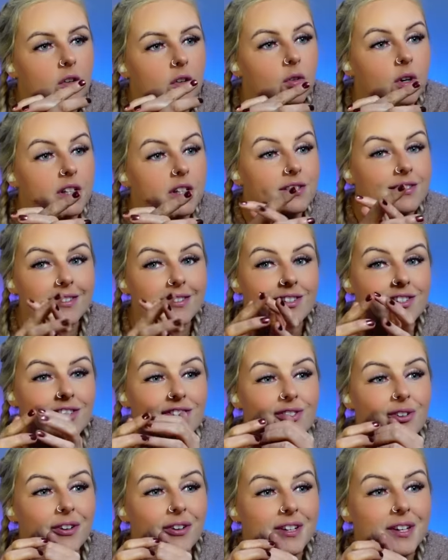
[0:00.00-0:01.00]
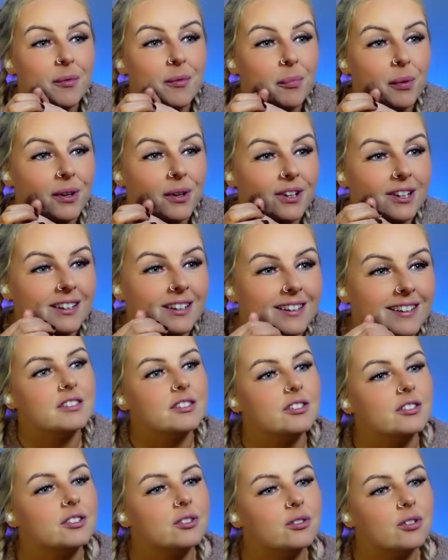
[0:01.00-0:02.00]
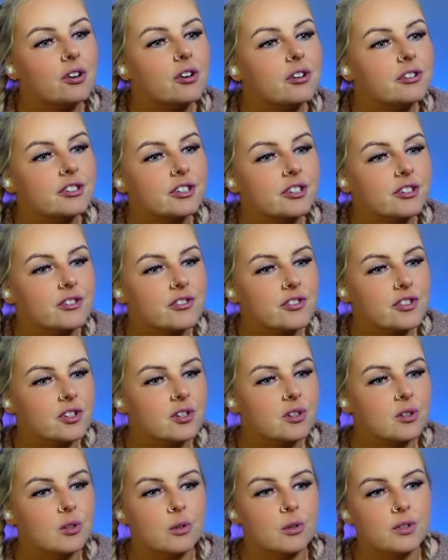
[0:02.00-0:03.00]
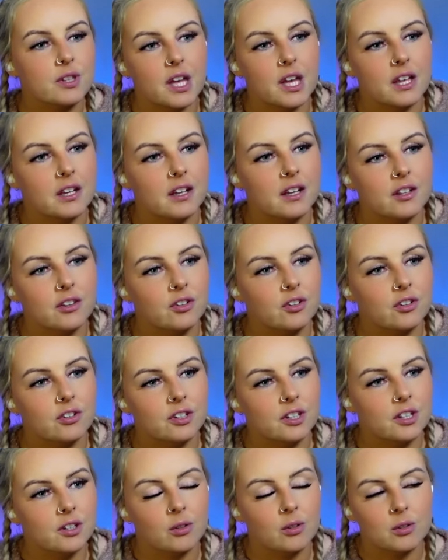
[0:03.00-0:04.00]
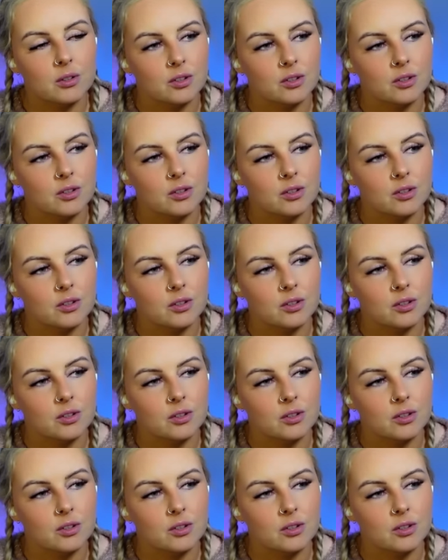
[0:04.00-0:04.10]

Oh, I saw a nipple. Do no oracles glow then? I thought they all